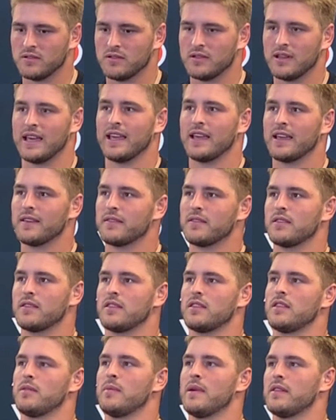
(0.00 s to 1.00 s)

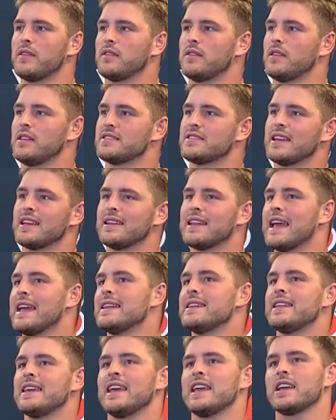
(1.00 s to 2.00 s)
it's like
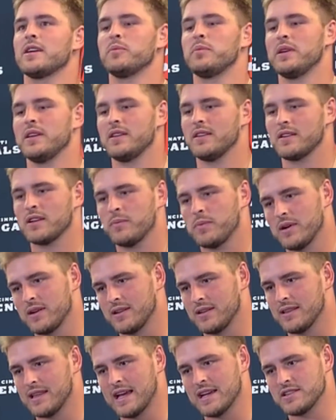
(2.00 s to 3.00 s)
night and day
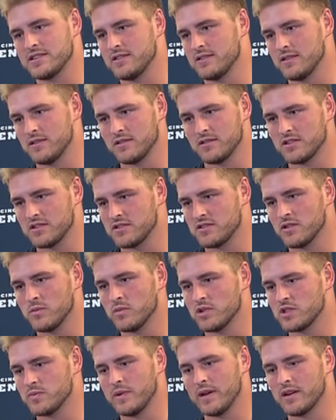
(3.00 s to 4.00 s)
compared to last year. They're just so
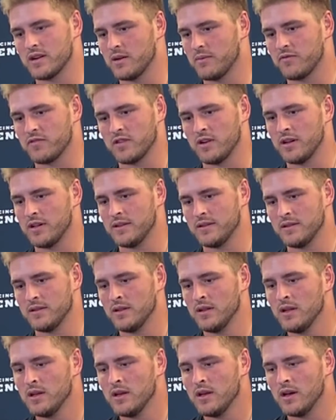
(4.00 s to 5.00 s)
much better up
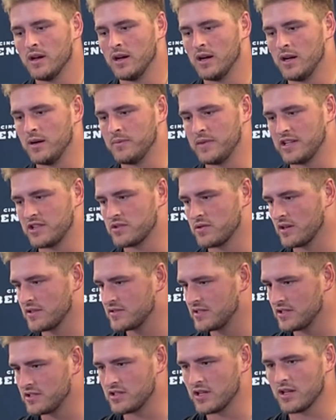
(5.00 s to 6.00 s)
front, and they
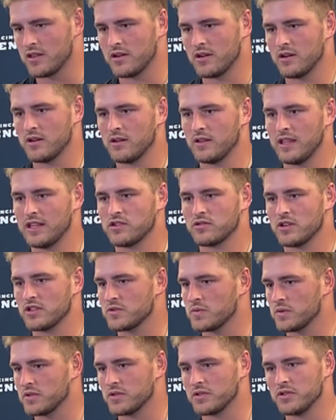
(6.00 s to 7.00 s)
trust each other. They
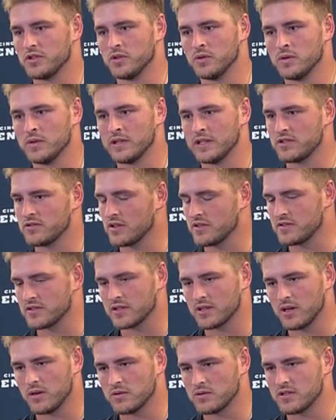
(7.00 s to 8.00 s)
trust what they're doing. They trust
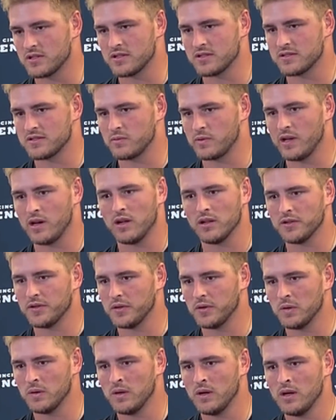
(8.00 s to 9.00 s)
the coaches. We all
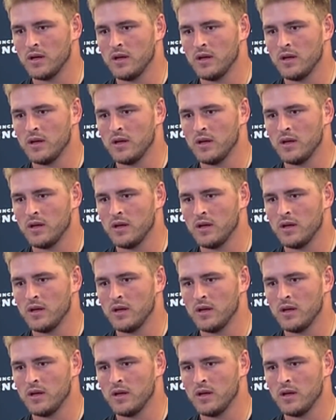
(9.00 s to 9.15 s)
do,